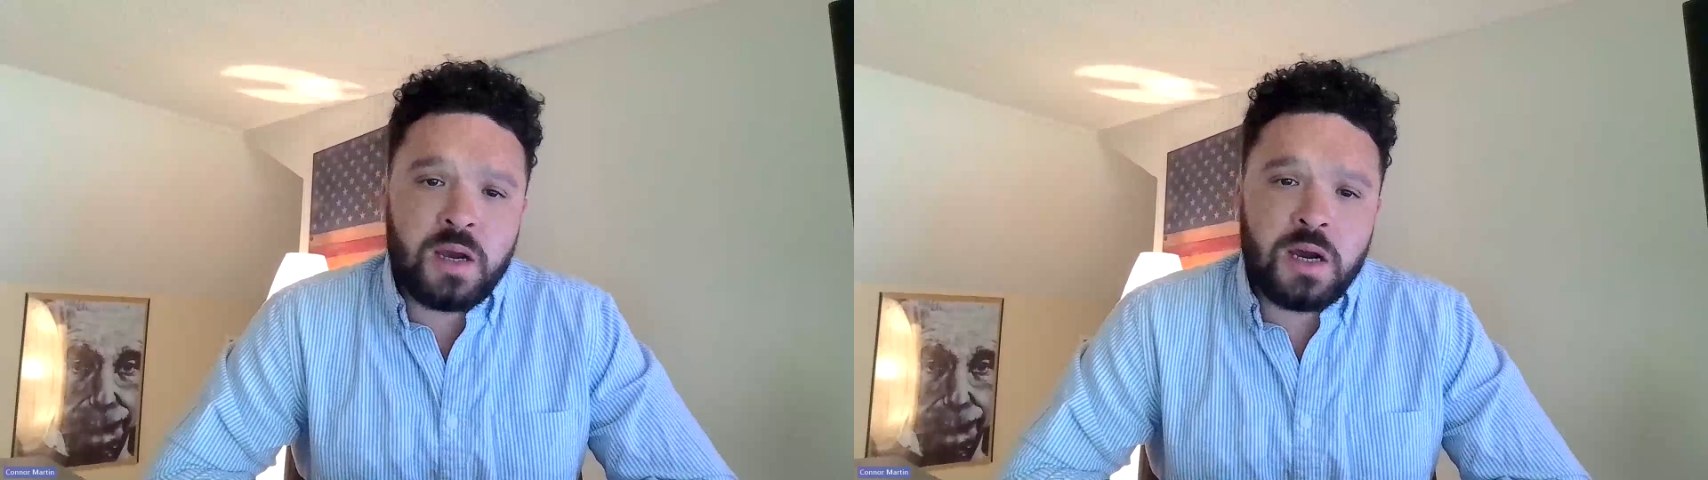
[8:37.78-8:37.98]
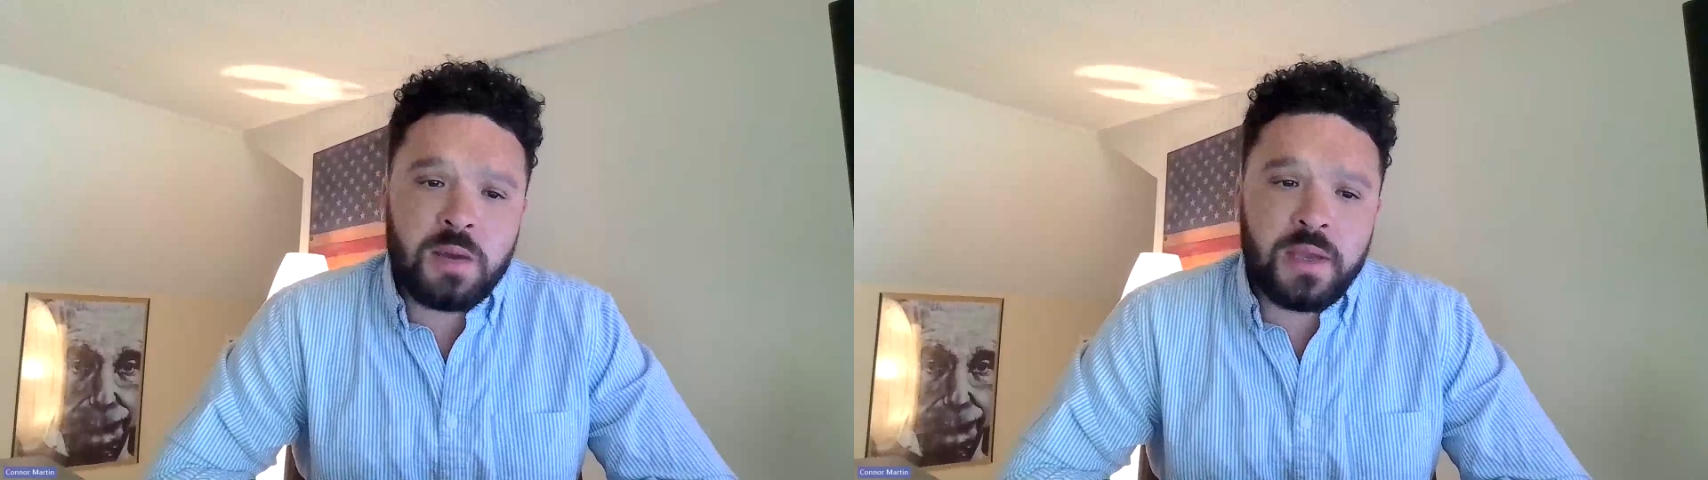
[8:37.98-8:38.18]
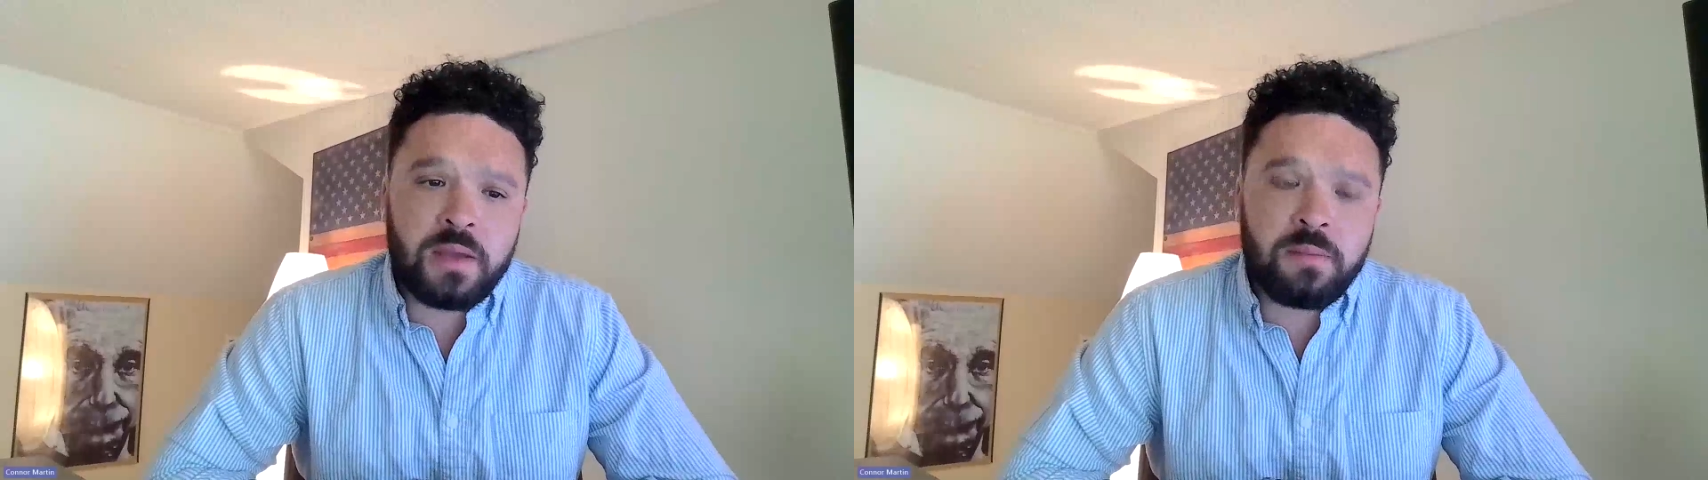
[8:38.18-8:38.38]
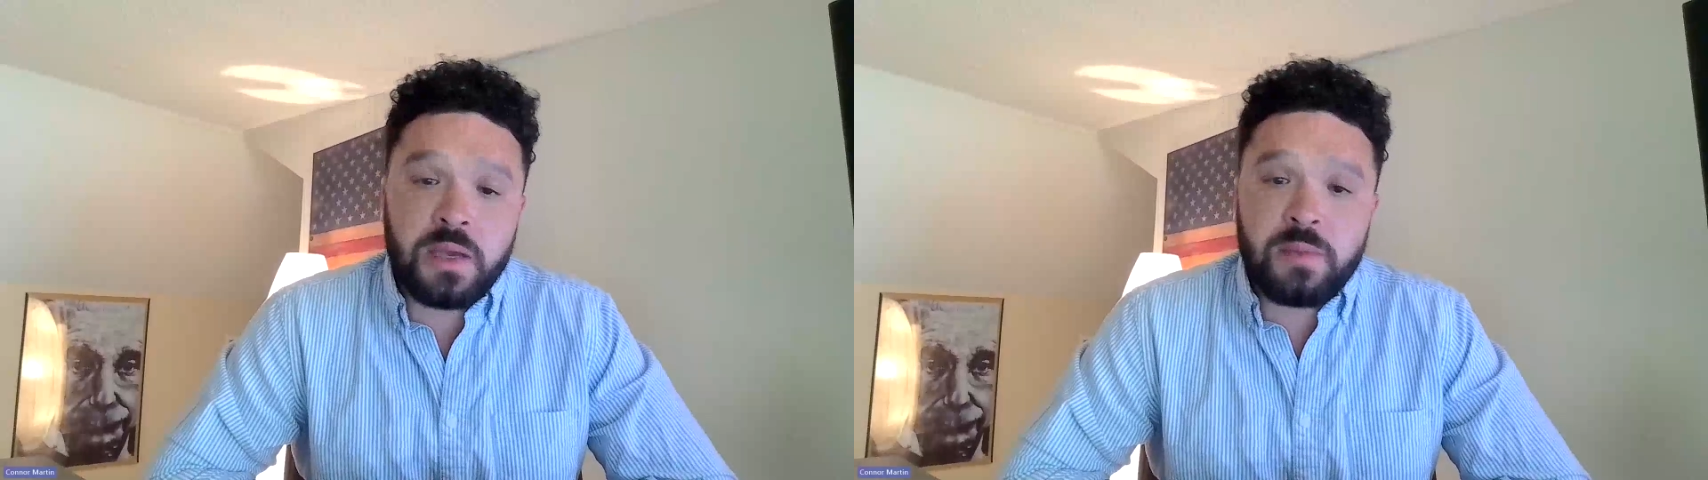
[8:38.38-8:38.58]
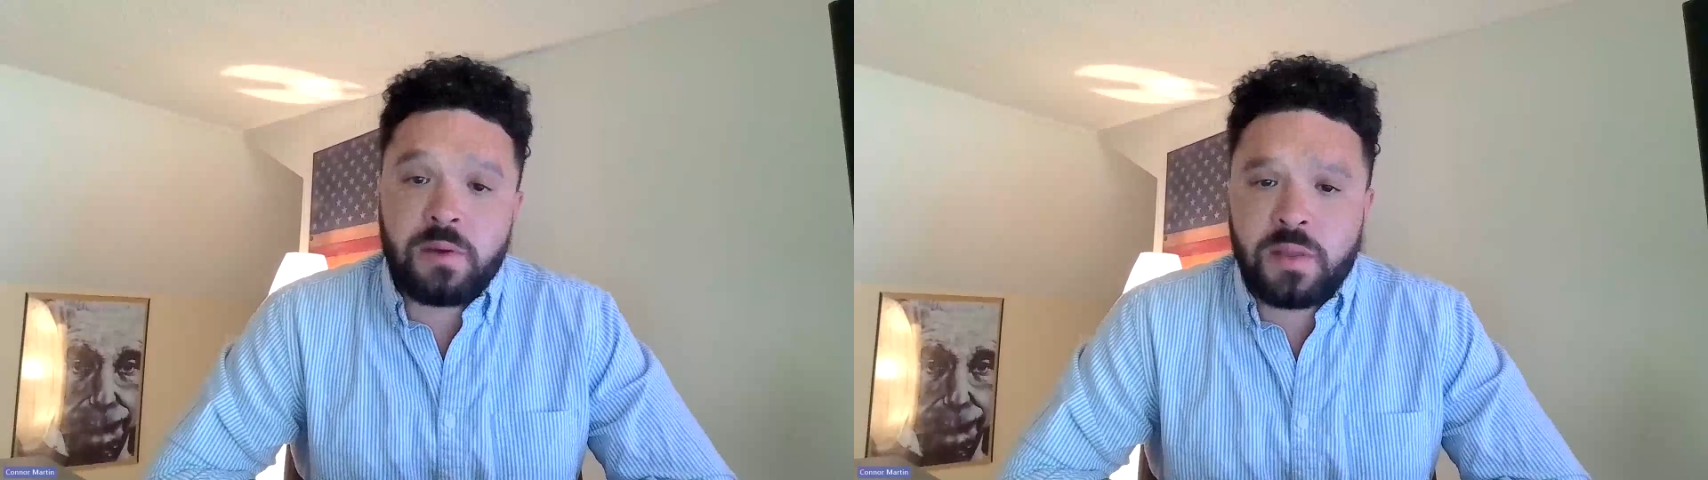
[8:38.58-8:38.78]
And
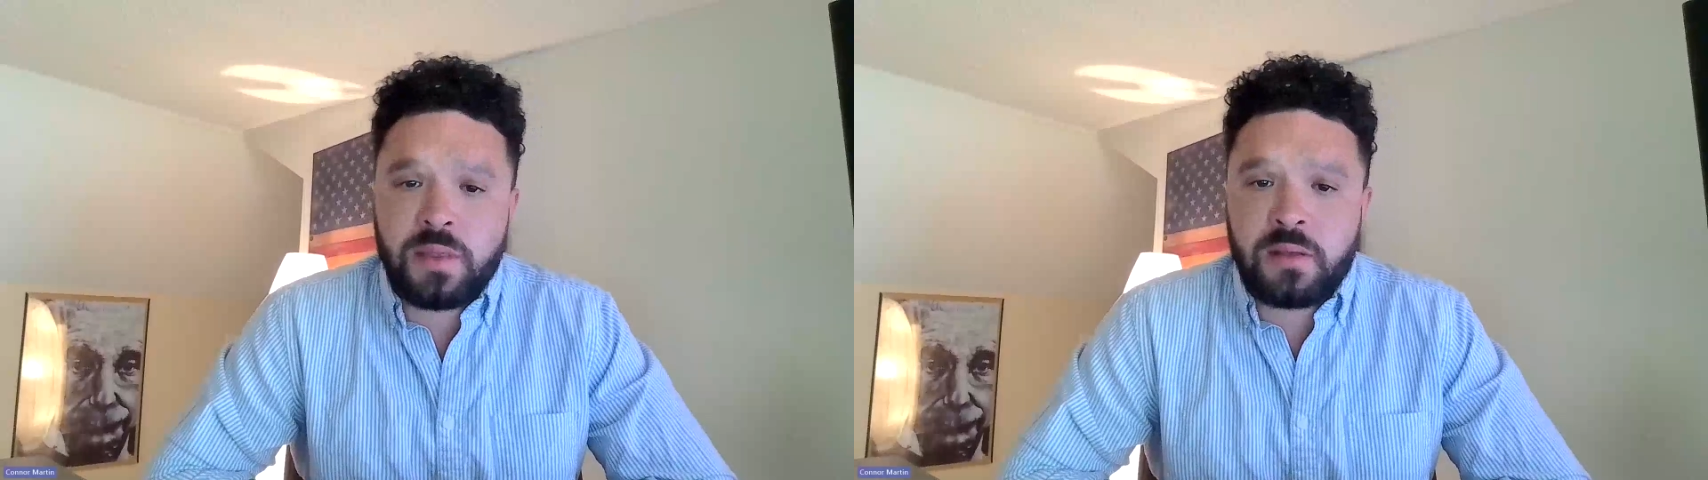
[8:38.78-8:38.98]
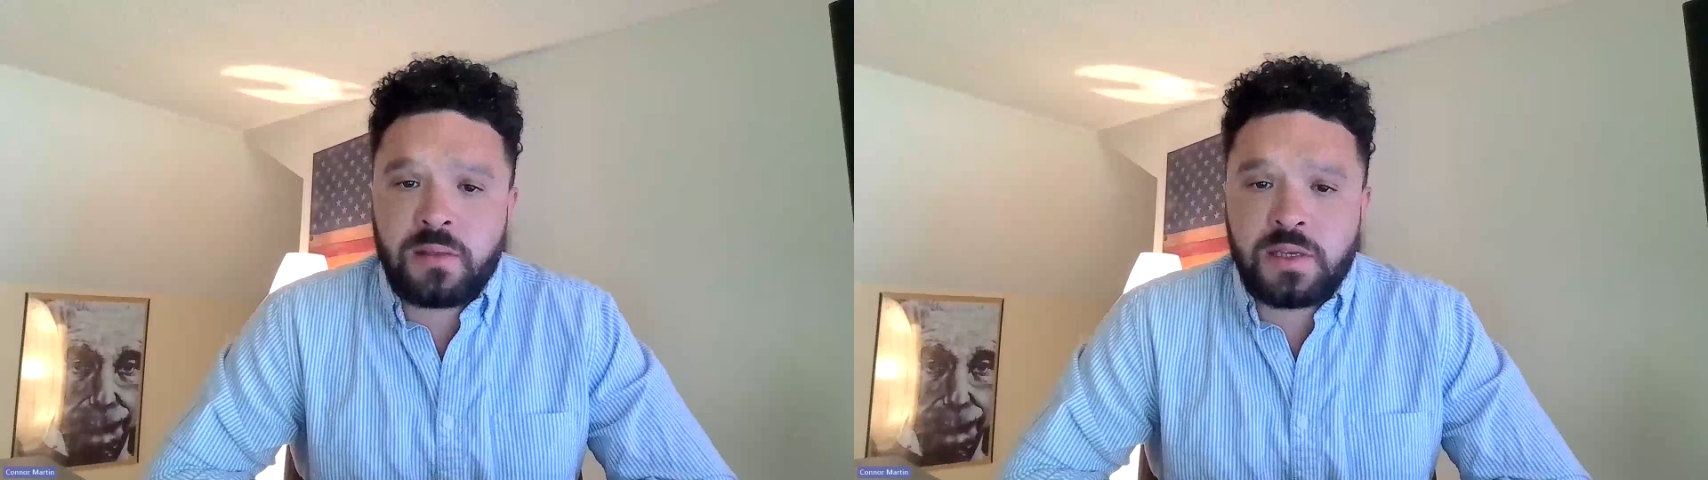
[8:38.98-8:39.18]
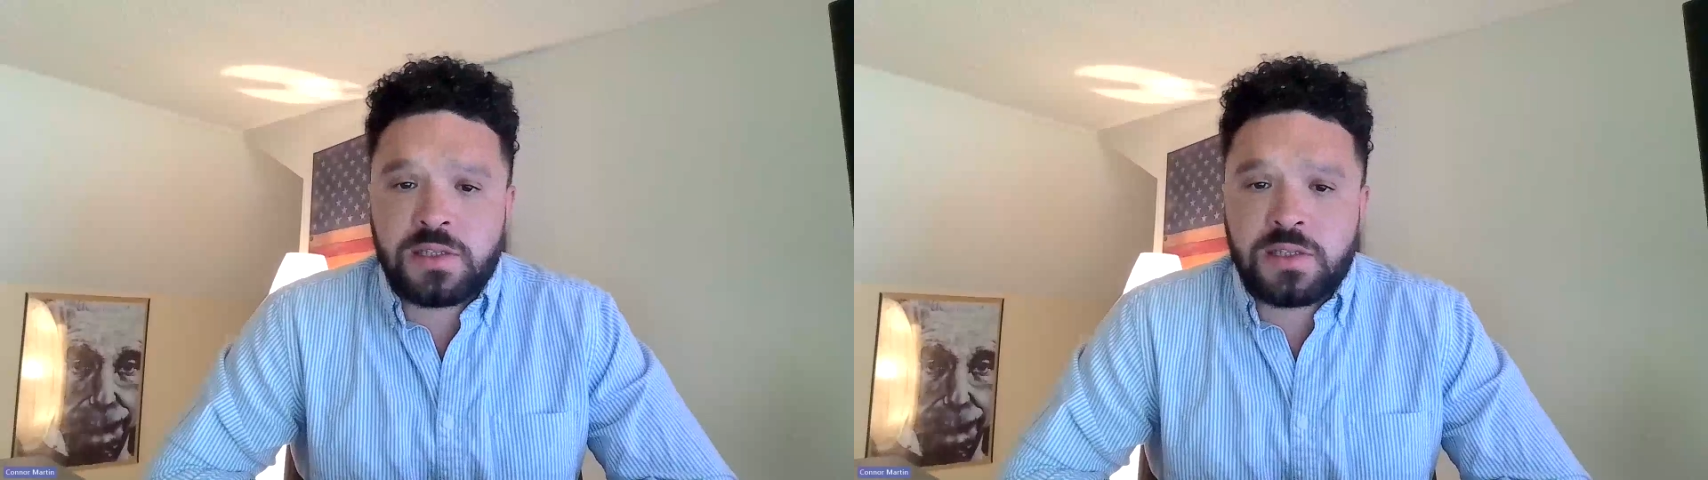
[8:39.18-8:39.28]
maybe within